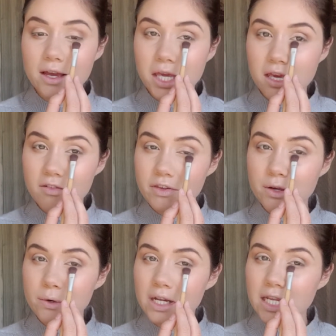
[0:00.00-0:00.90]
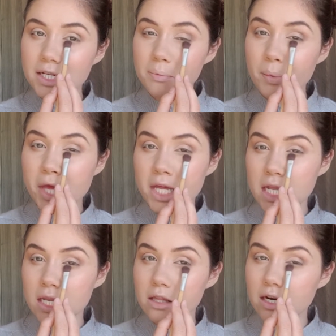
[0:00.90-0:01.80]
give you a little
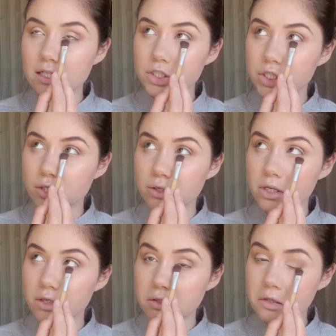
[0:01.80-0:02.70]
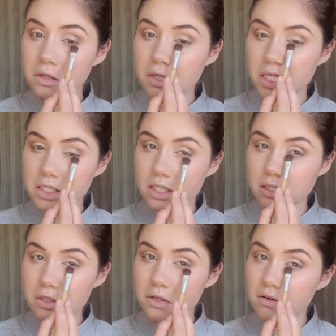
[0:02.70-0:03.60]
pin that I'll show you. There's like a
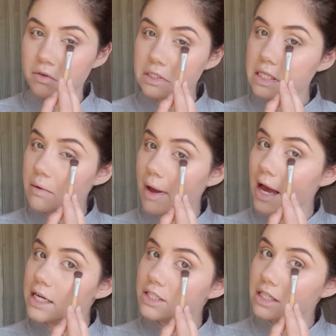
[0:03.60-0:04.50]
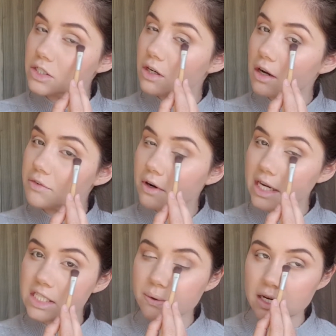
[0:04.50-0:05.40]
little university badge that you got for
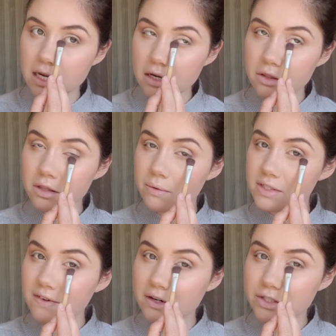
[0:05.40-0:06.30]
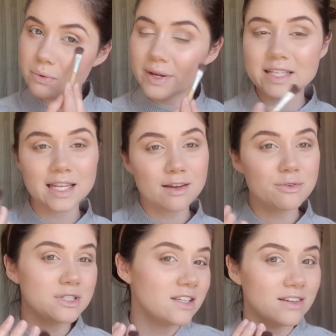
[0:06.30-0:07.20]
graduating. I thought that was very sweet. I love
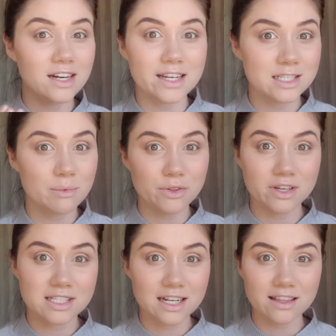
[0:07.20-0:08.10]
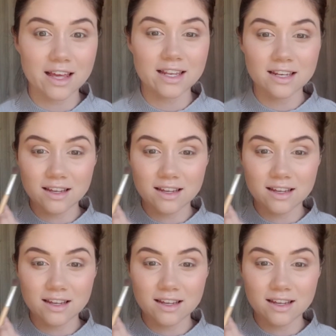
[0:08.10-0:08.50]
receiving like small things like that.